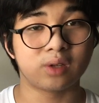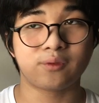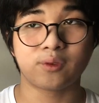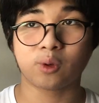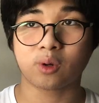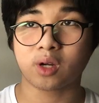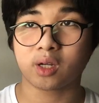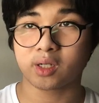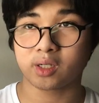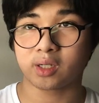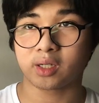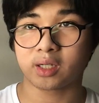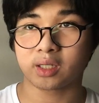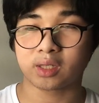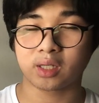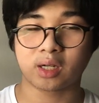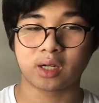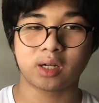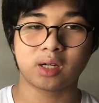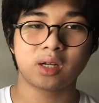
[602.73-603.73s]
if you colored a
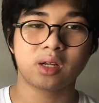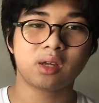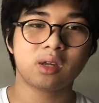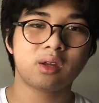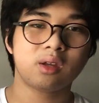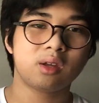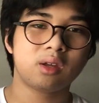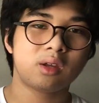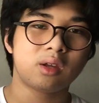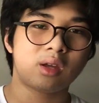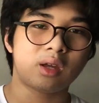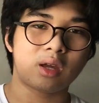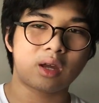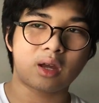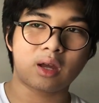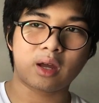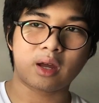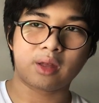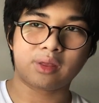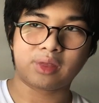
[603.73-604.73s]
guitar,
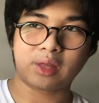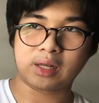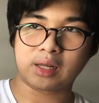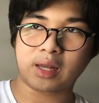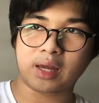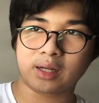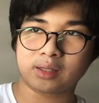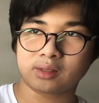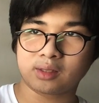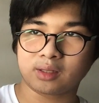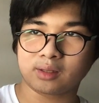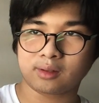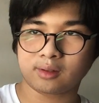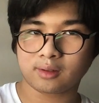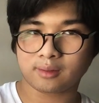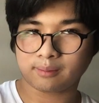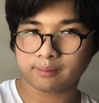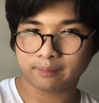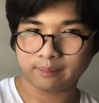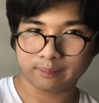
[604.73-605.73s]
and they liked it,
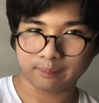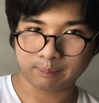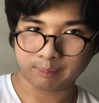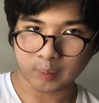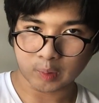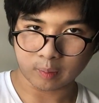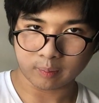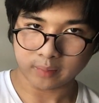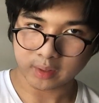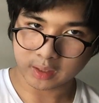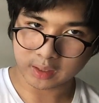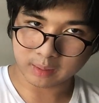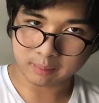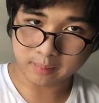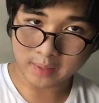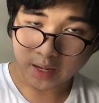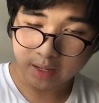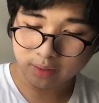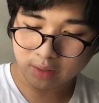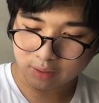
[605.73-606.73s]
boom, they're gonna
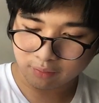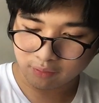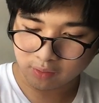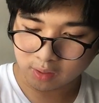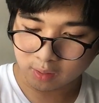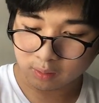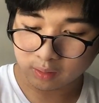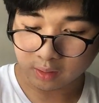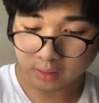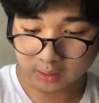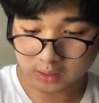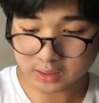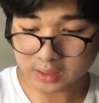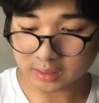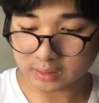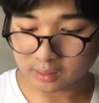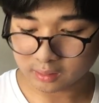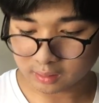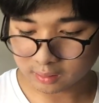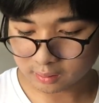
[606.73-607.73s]
make that for you and they're gonna
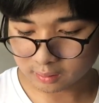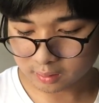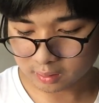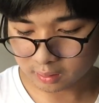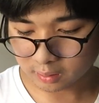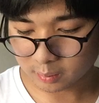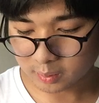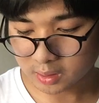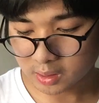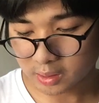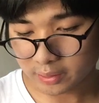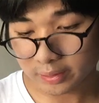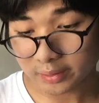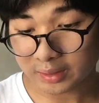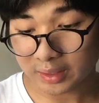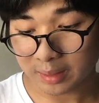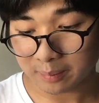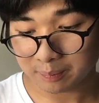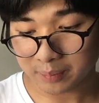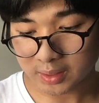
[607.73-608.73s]
send it to you. So it was called the
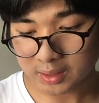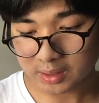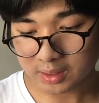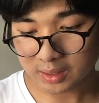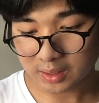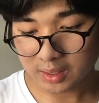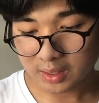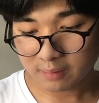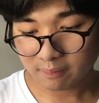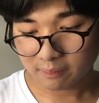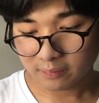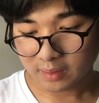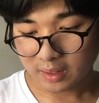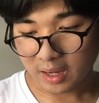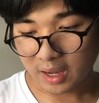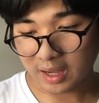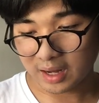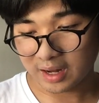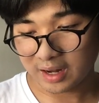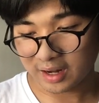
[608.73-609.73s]
Tempest,
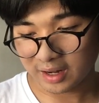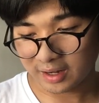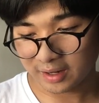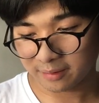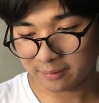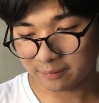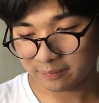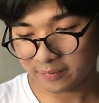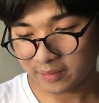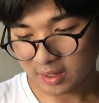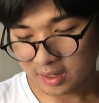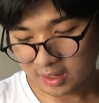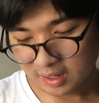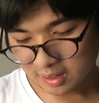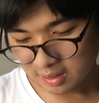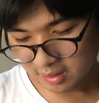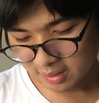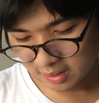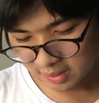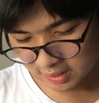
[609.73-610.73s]
and
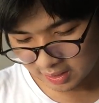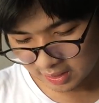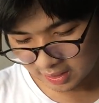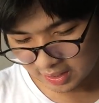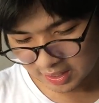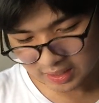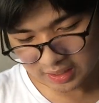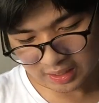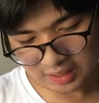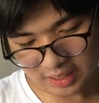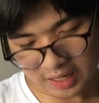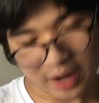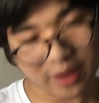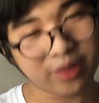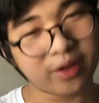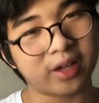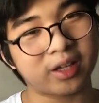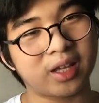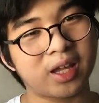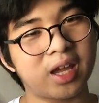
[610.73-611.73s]
initially I
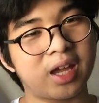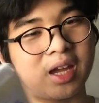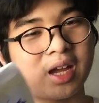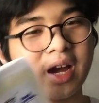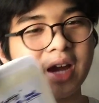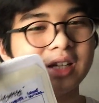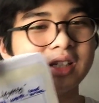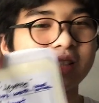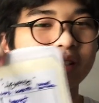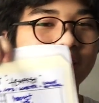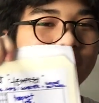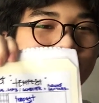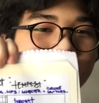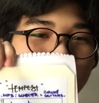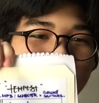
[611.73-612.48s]
thought, hey, I should